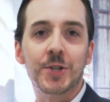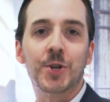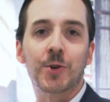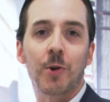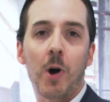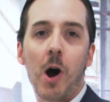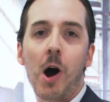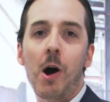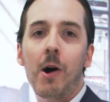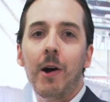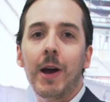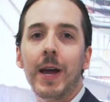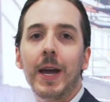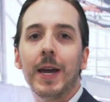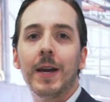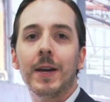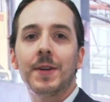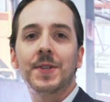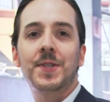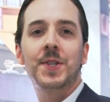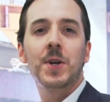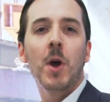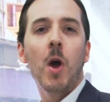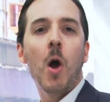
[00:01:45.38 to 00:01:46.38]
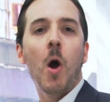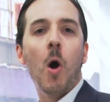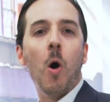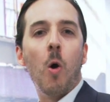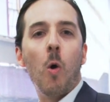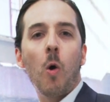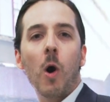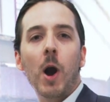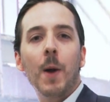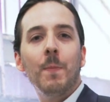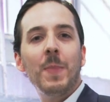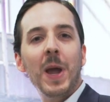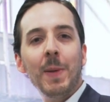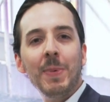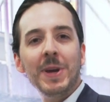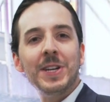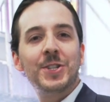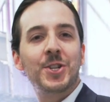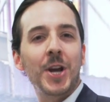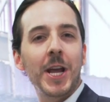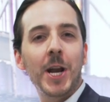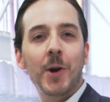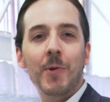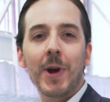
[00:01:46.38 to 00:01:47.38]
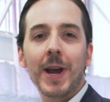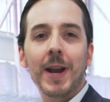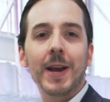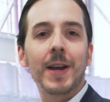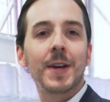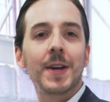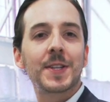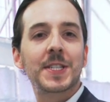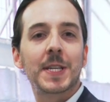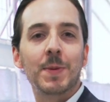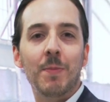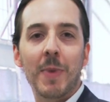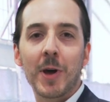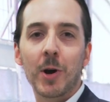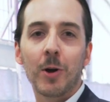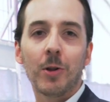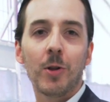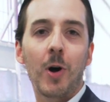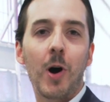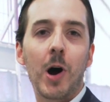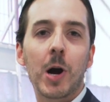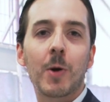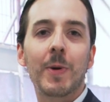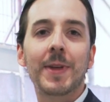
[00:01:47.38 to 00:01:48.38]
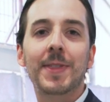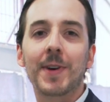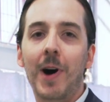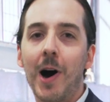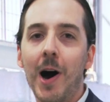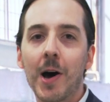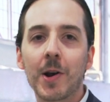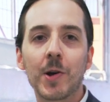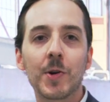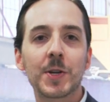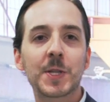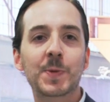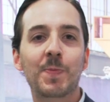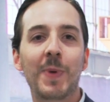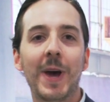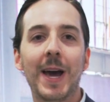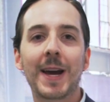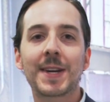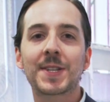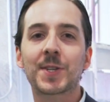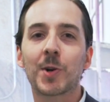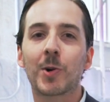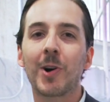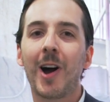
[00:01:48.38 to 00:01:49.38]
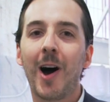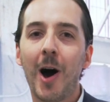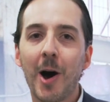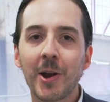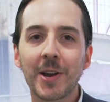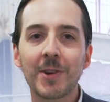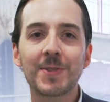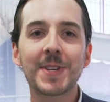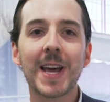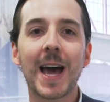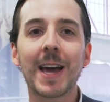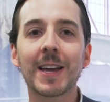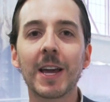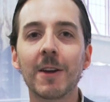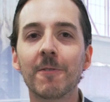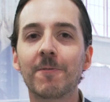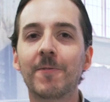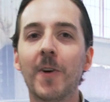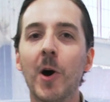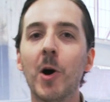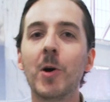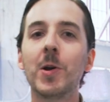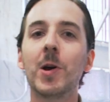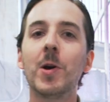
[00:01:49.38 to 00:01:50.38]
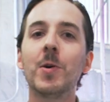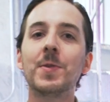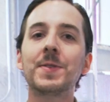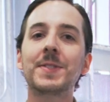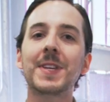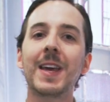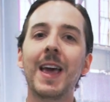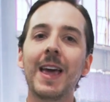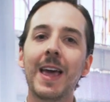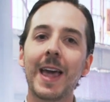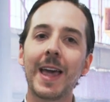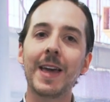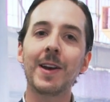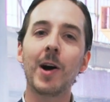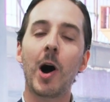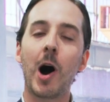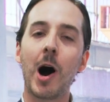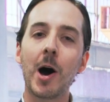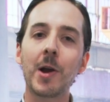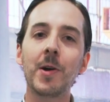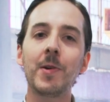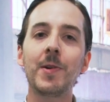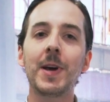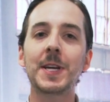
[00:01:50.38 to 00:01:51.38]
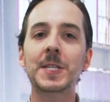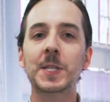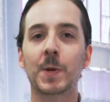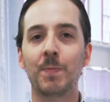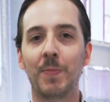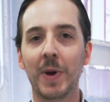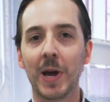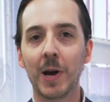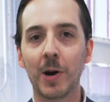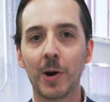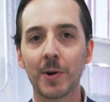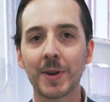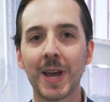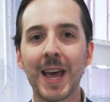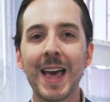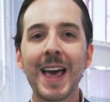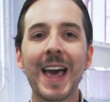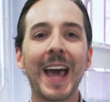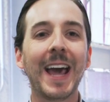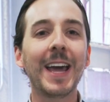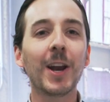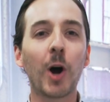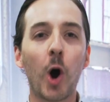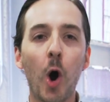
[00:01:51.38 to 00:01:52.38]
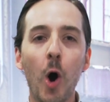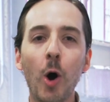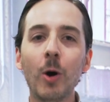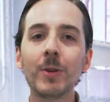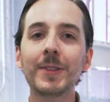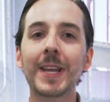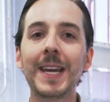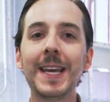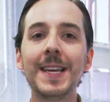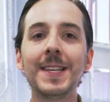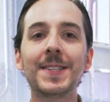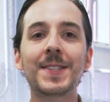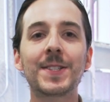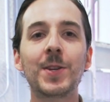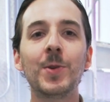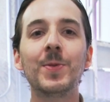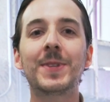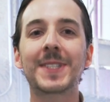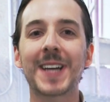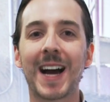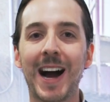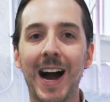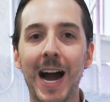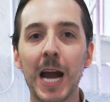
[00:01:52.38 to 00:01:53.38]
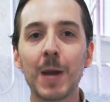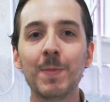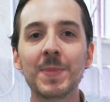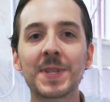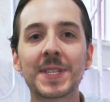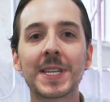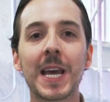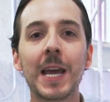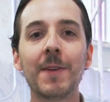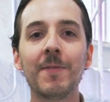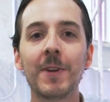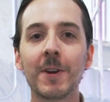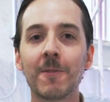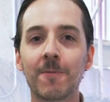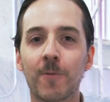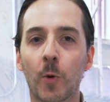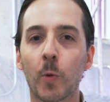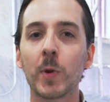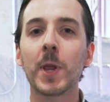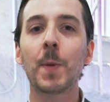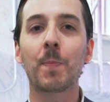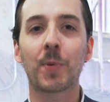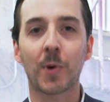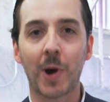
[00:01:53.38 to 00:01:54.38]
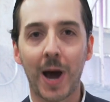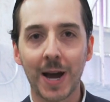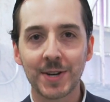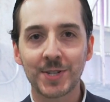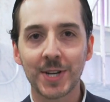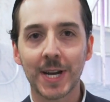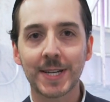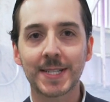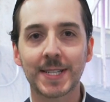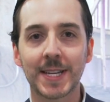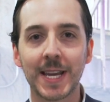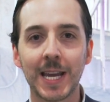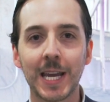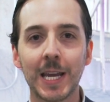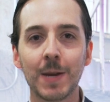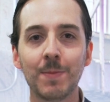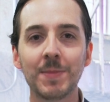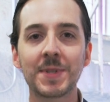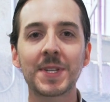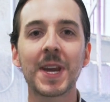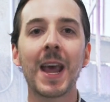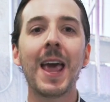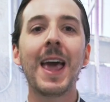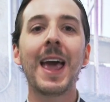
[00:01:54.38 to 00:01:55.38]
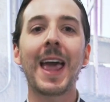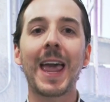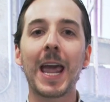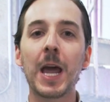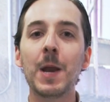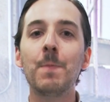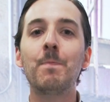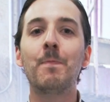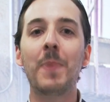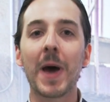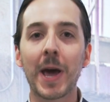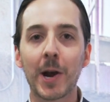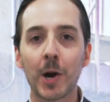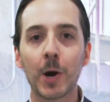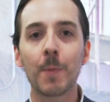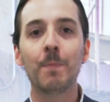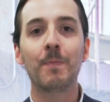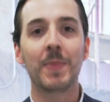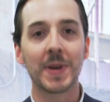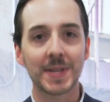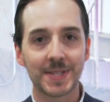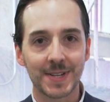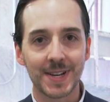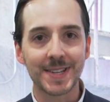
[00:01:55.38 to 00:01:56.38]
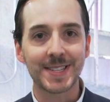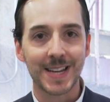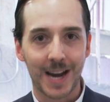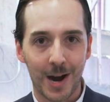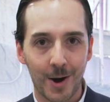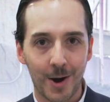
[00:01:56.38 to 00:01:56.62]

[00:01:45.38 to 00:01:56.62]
and drawings, or maybe generating a submittal log with AutoSpecs or auto tagging photos in Autodesk Build. It all leads to time saving for the project teams and better business